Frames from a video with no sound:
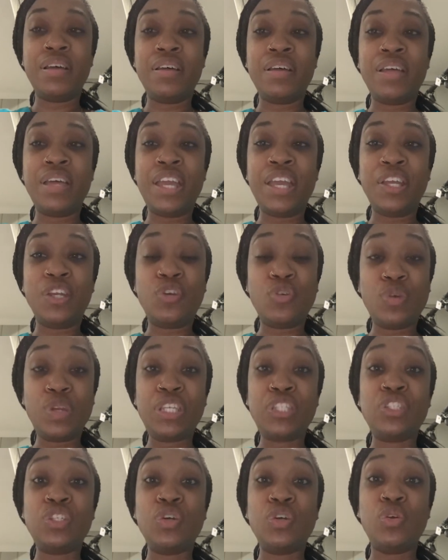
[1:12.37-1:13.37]

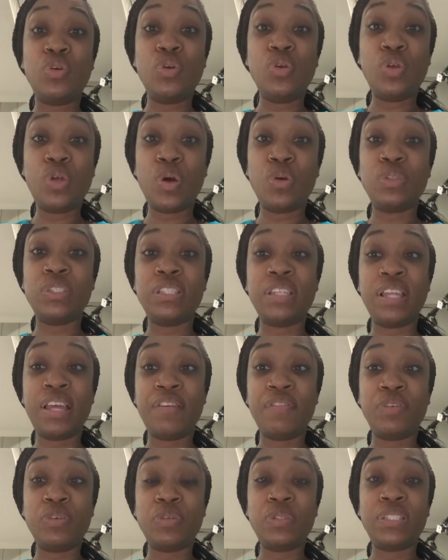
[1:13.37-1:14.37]
increased glucose
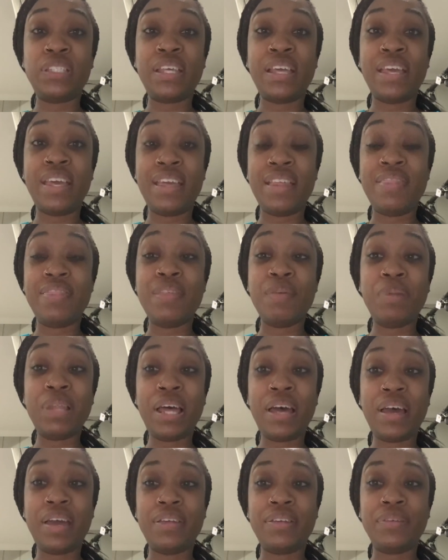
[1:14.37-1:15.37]
levels in the
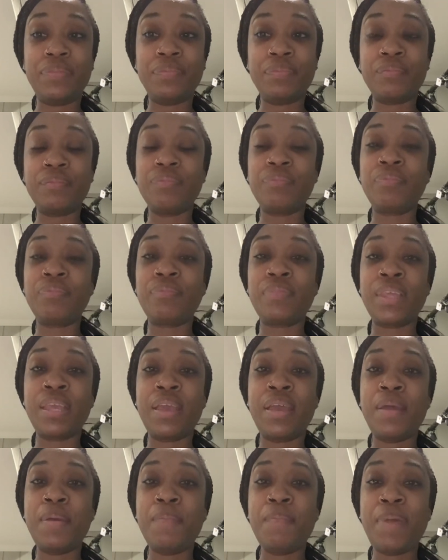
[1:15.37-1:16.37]
blood.
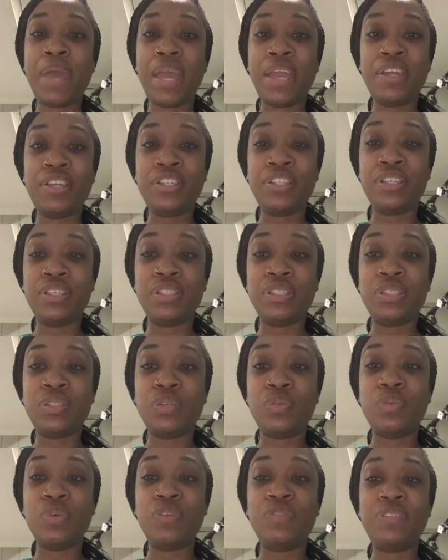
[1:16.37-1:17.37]

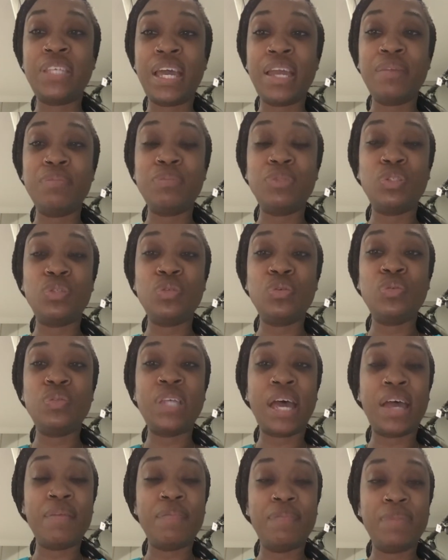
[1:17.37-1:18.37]
Patients with type 2
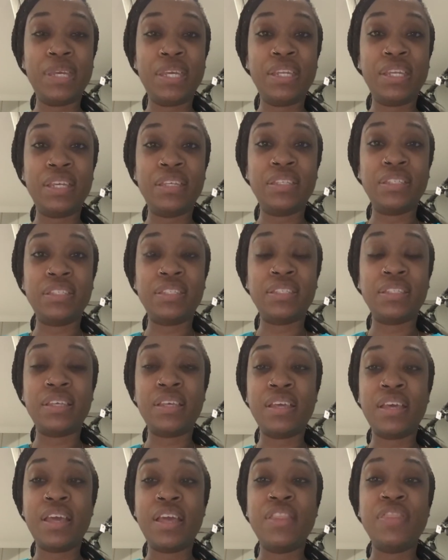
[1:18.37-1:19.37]
diabetes,
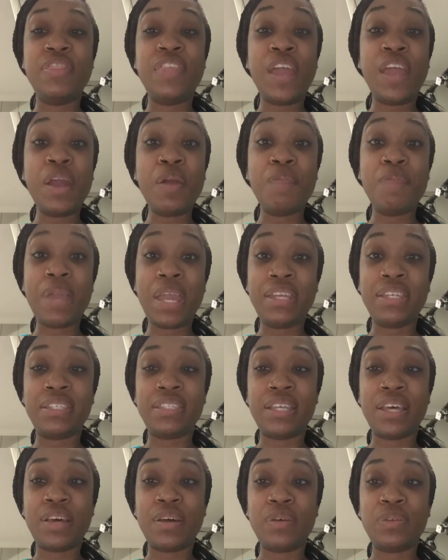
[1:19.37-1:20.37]
their beta
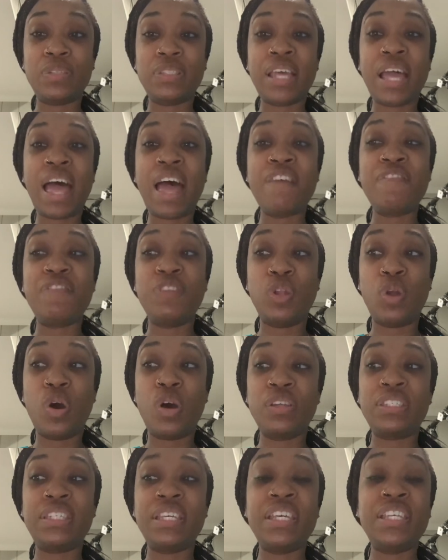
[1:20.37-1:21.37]
cells have
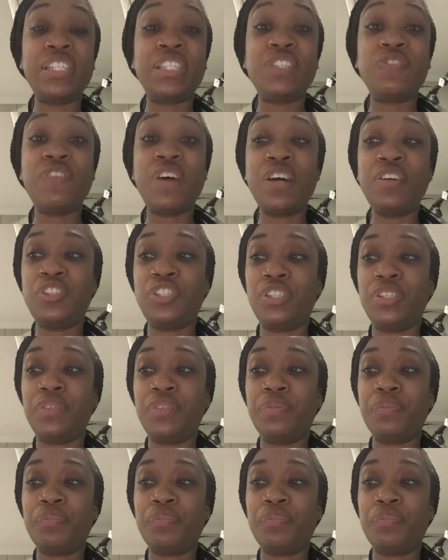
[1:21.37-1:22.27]
lost its function.